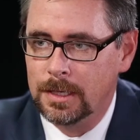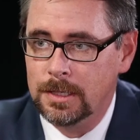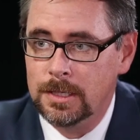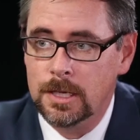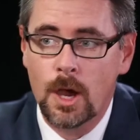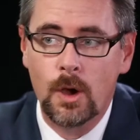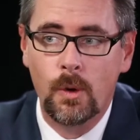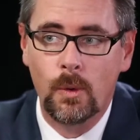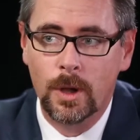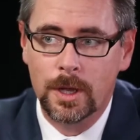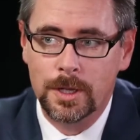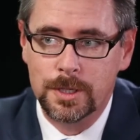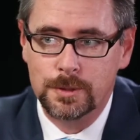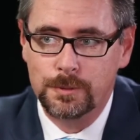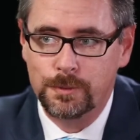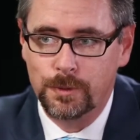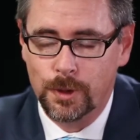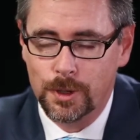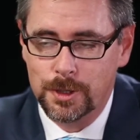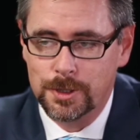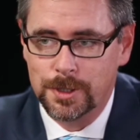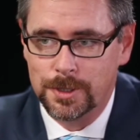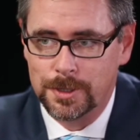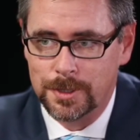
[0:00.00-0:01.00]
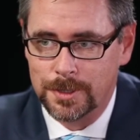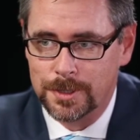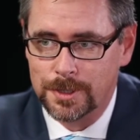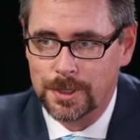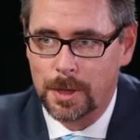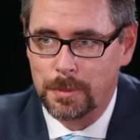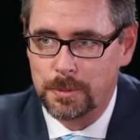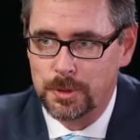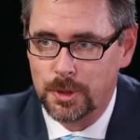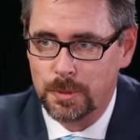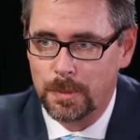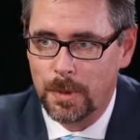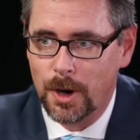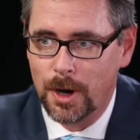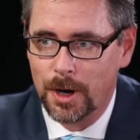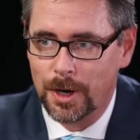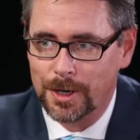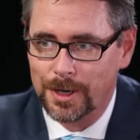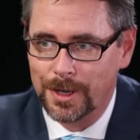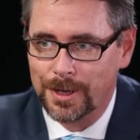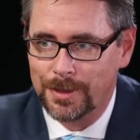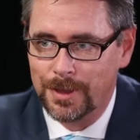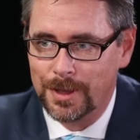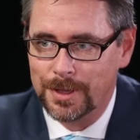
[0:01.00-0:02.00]
know us first as a sculpture
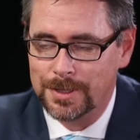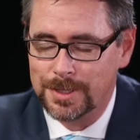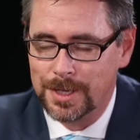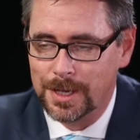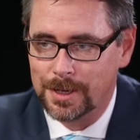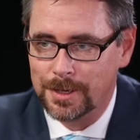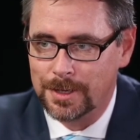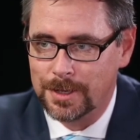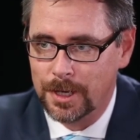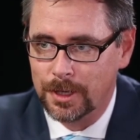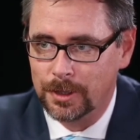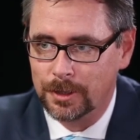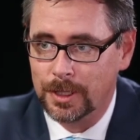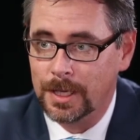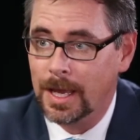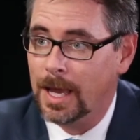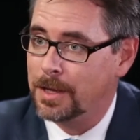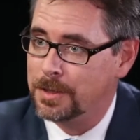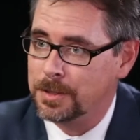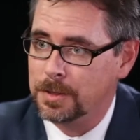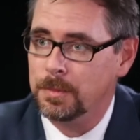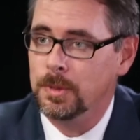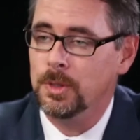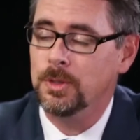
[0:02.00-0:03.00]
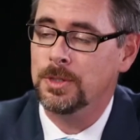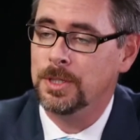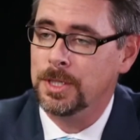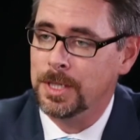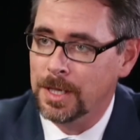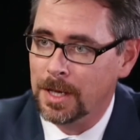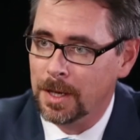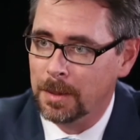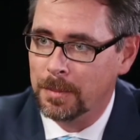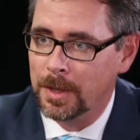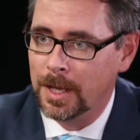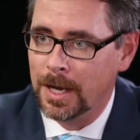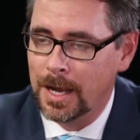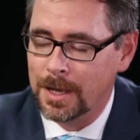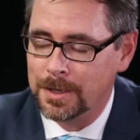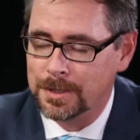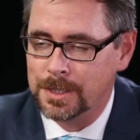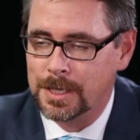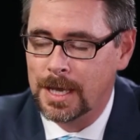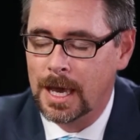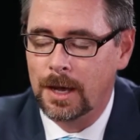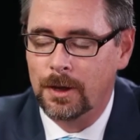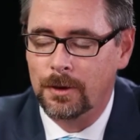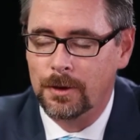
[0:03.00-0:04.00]
park and then secondarily as a museum that
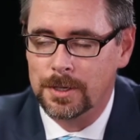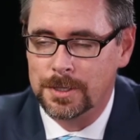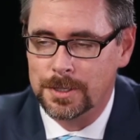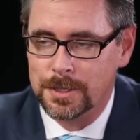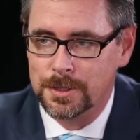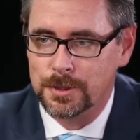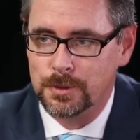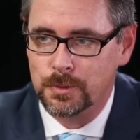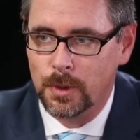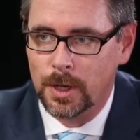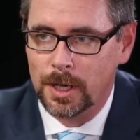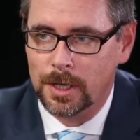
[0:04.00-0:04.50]
has galleries as